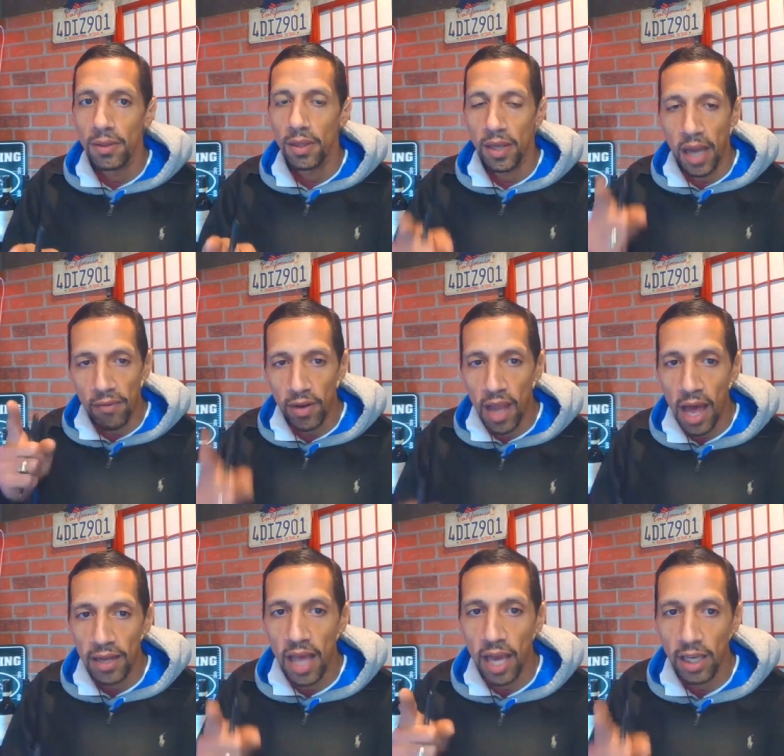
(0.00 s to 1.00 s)
And I have a lot
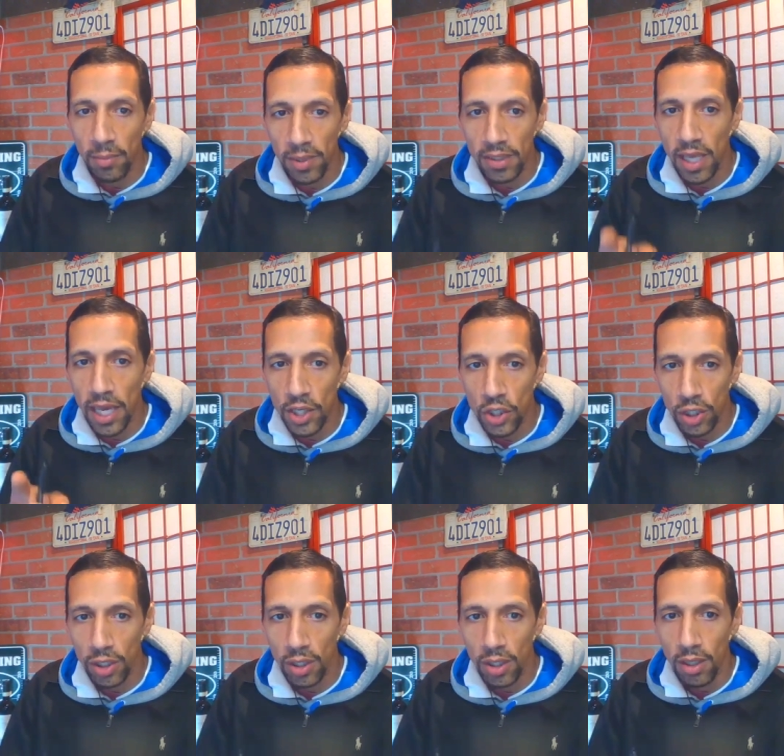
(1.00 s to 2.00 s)
of documentation.
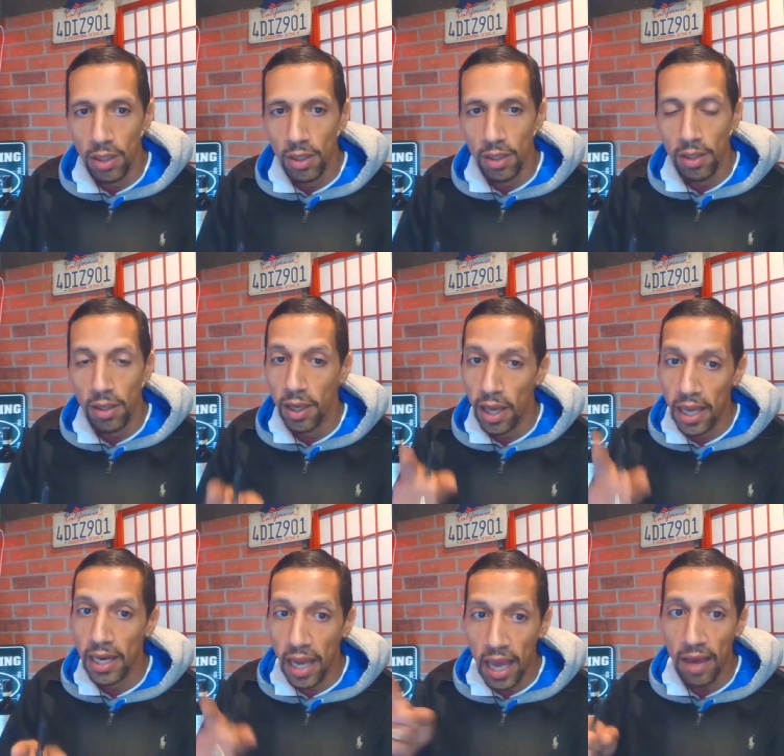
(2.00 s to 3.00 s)

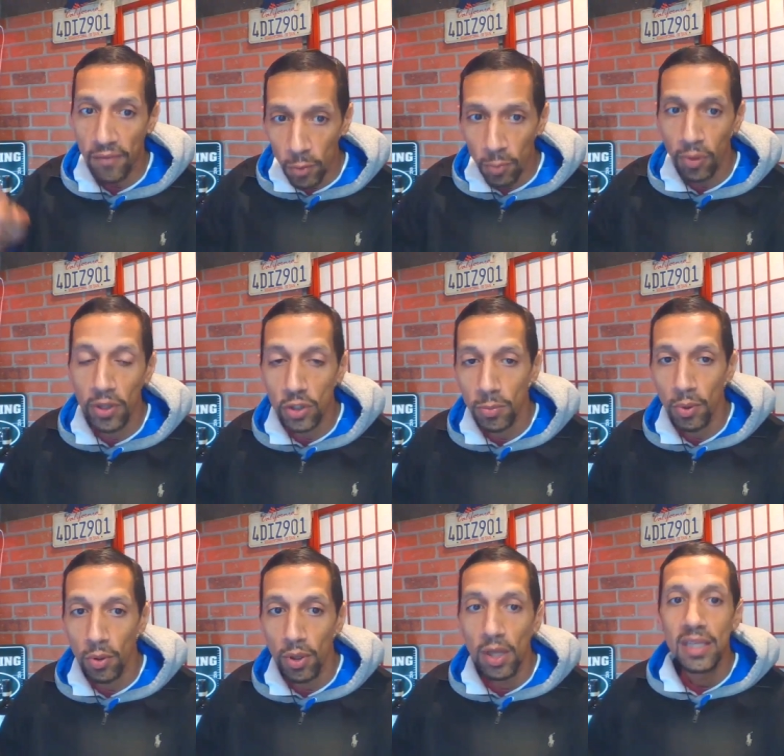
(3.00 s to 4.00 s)
And I have your
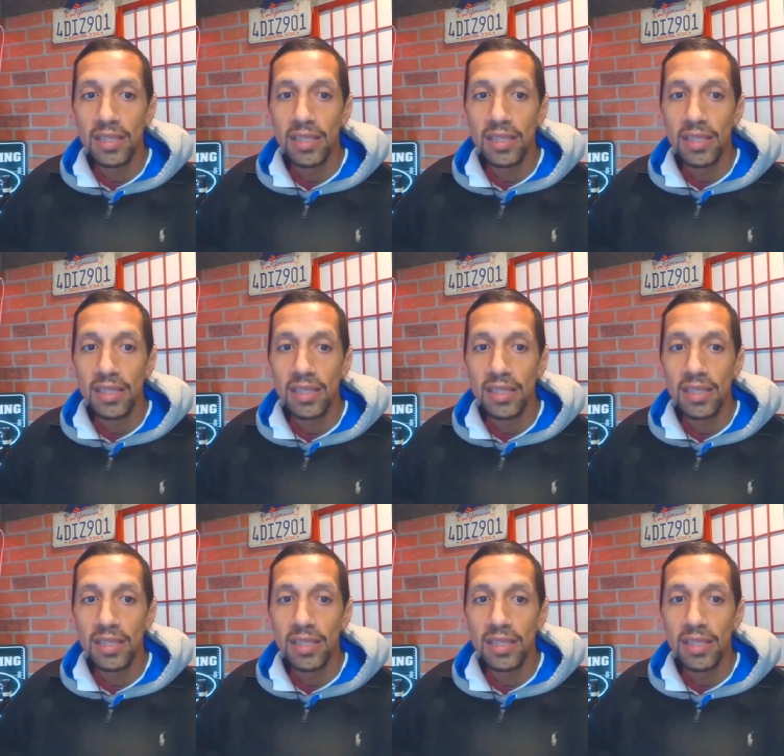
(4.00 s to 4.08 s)
principal